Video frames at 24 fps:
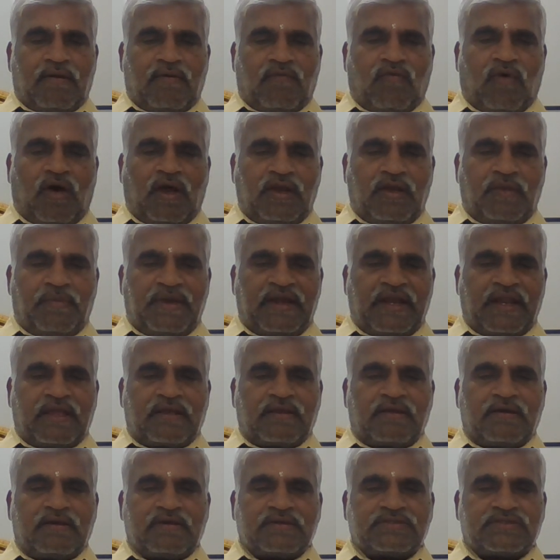Volumetric
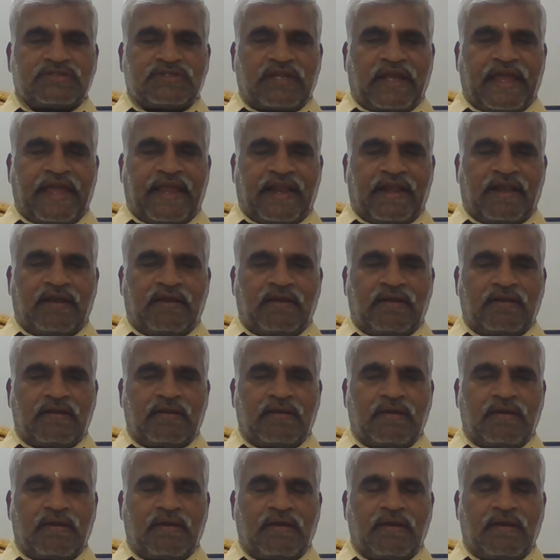strain
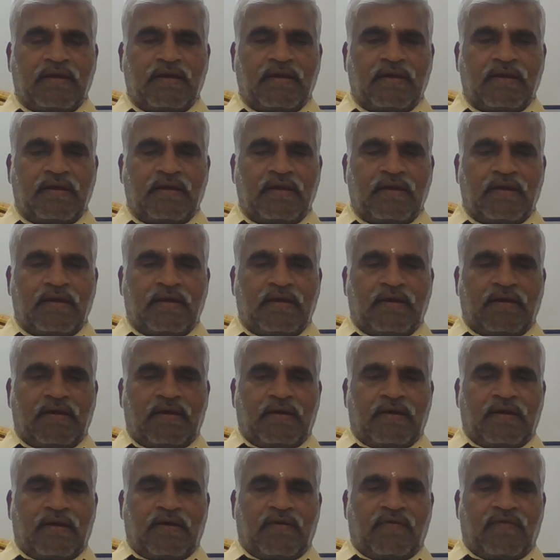
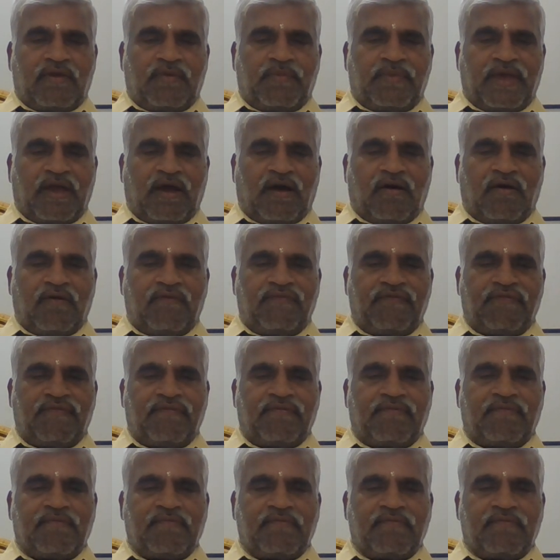will be of